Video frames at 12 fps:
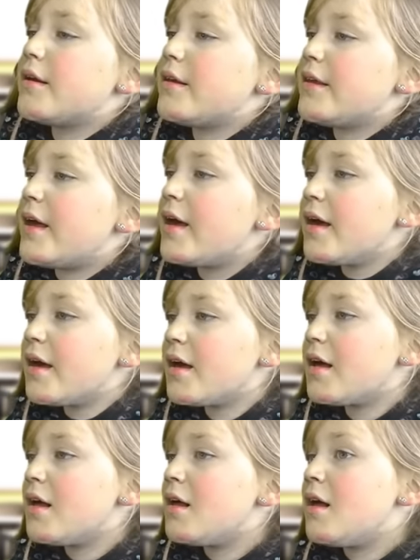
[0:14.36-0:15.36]

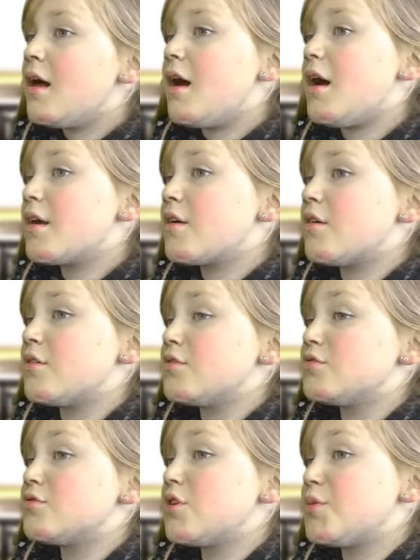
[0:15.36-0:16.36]
Yeah, I got in
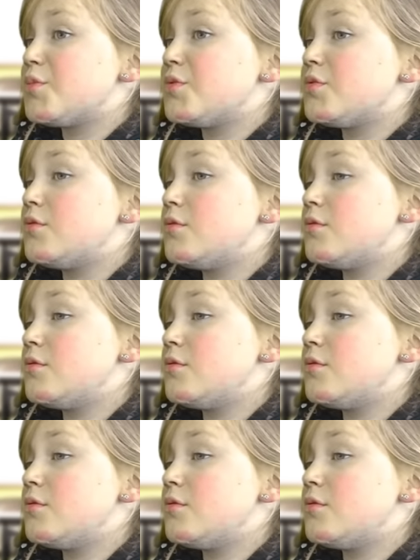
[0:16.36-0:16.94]
trouble.